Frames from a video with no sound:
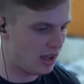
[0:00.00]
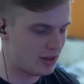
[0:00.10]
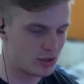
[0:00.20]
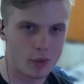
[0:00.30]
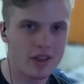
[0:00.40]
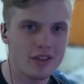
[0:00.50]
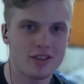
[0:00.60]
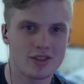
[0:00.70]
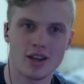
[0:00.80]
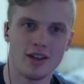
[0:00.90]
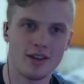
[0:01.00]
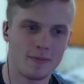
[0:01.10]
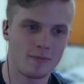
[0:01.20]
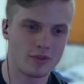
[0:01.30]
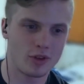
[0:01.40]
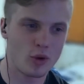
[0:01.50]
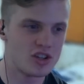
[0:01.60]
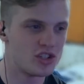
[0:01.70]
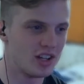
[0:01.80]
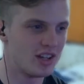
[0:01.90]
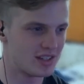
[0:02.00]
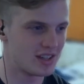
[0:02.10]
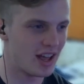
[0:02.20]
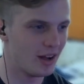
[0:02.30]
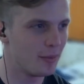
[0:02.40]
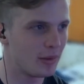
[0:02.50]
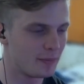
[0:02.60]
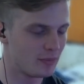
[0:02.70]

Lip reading: is the way that this question is set up